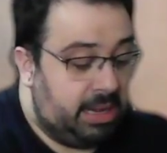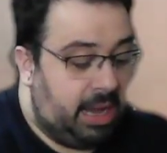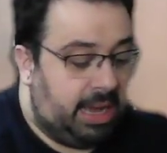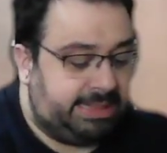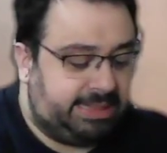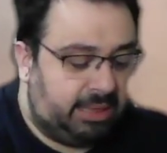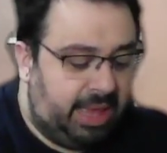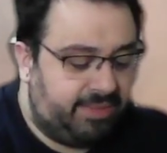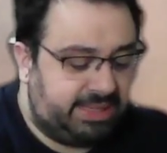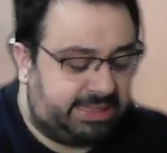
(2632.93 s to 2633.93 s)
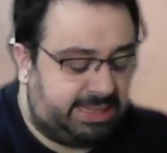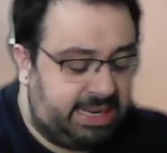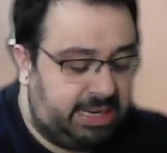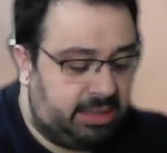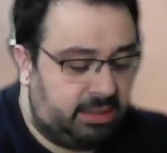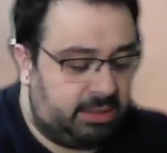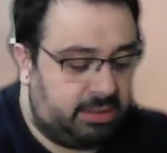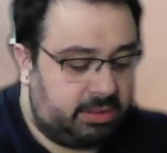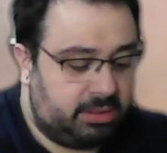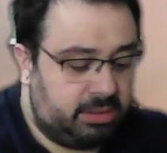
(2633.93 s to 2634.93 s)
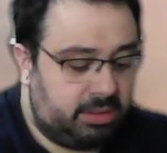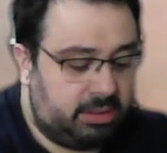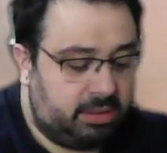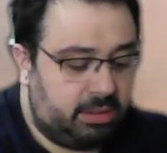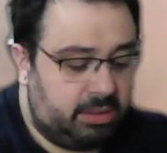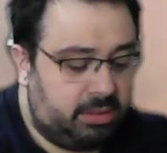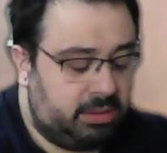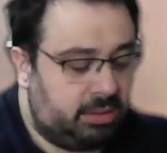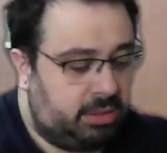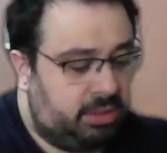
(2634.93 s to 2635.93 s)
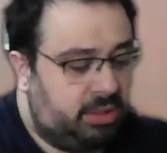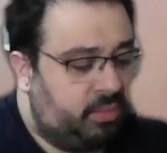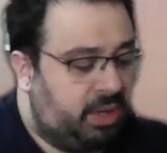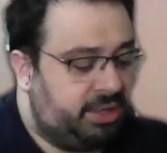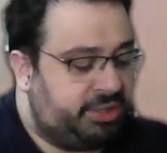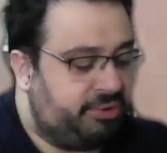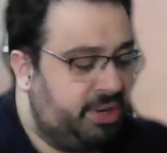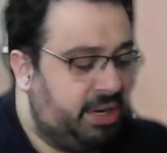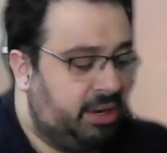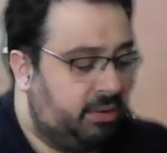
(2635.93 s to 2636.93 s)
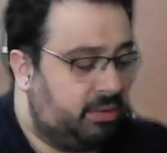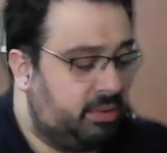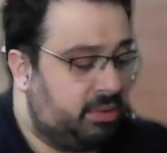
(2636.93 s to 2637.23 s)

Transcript: I still haven't seen the Wug Trio.